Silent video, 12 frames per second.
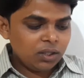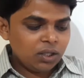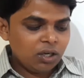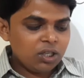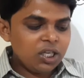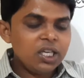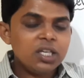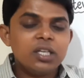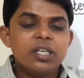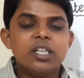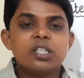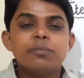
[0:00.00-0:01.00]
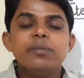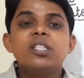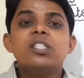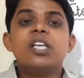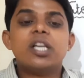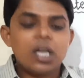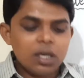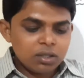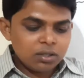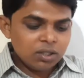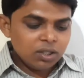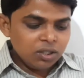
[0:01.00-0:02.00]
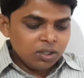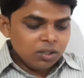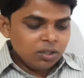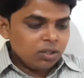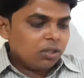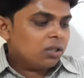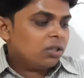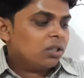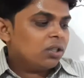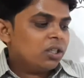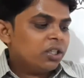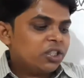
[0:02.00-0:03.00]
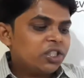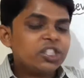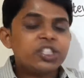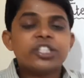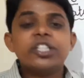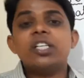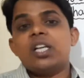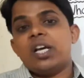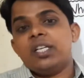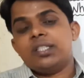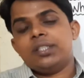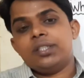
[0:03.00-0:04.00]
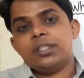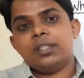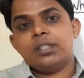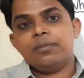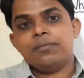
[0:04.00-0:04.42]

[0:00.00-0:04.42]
Okay, it means there are 16 lines.